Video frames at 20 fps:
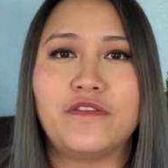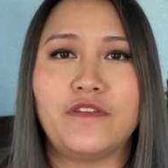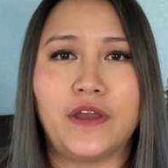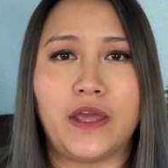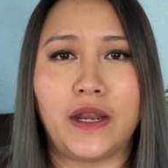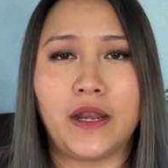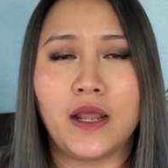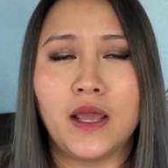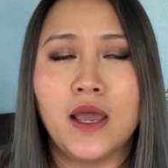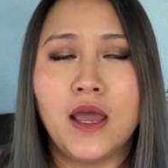
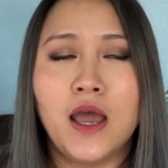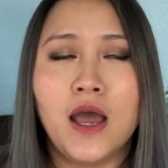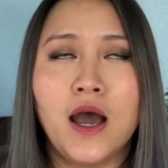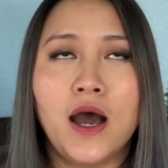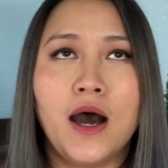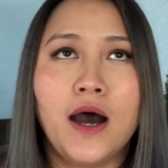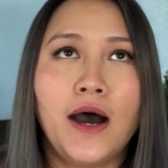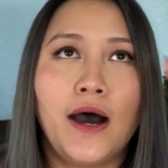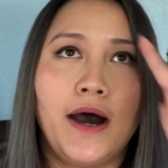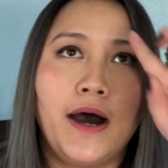And
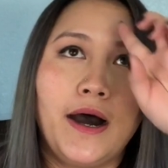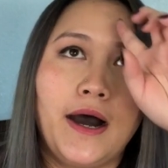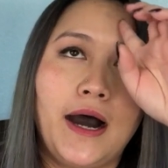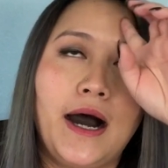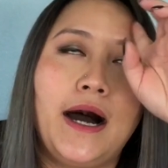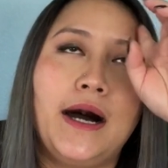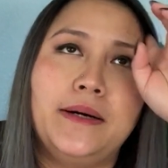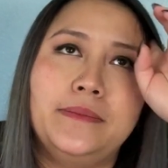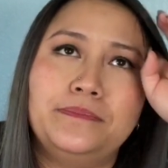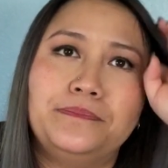
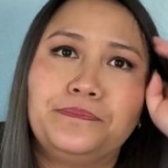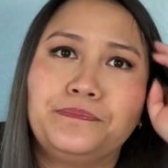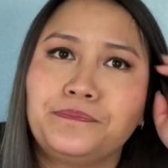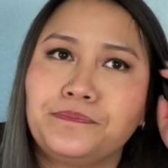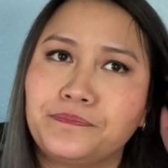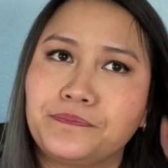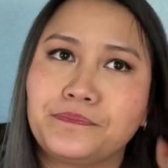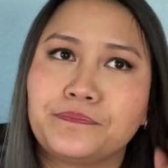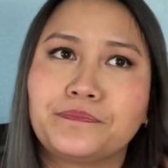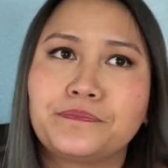
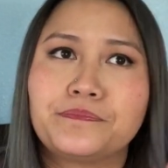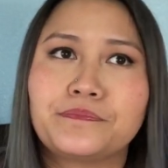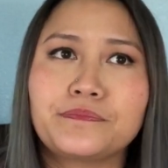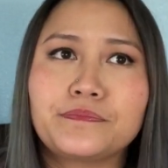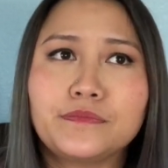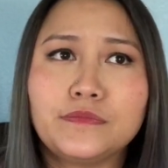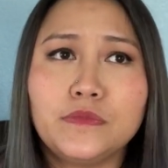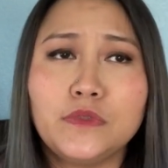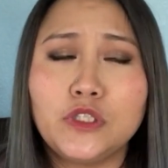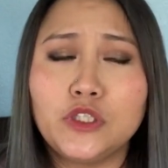
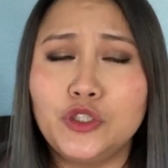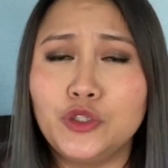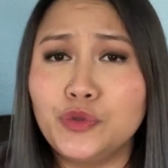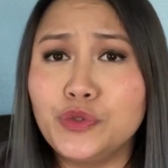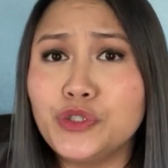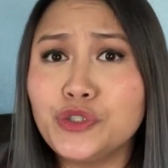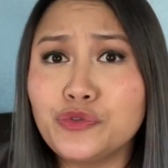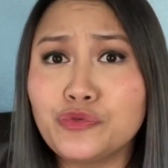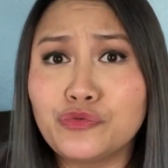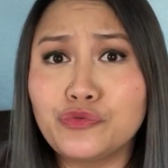it
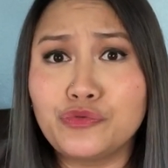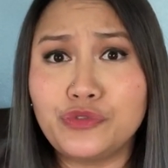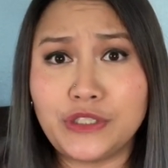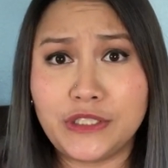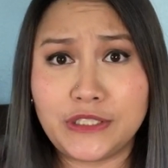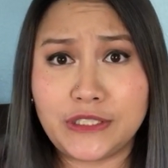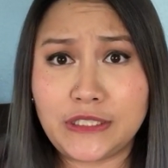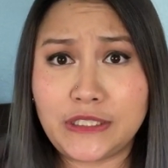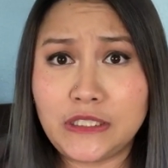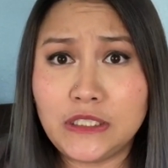was
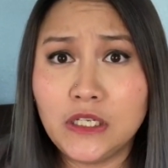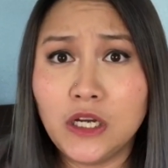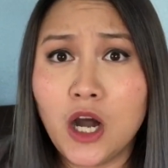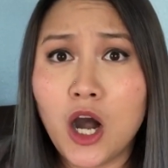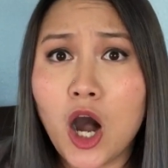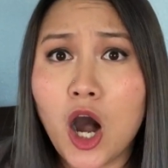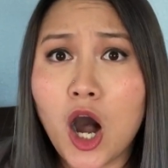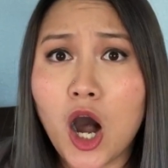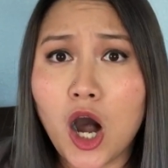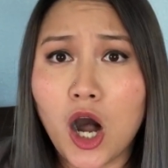really
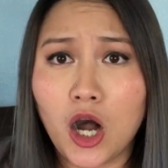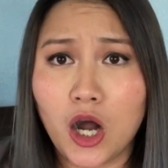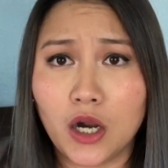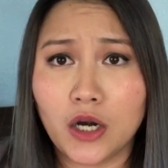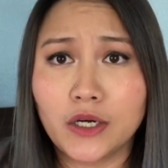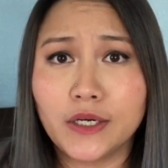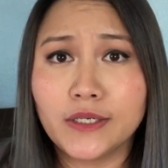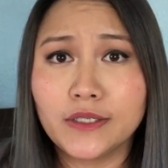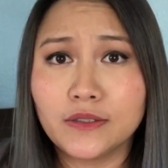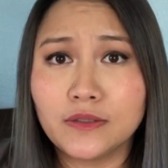
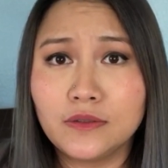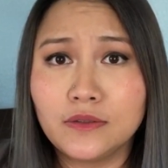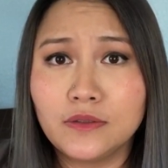hard.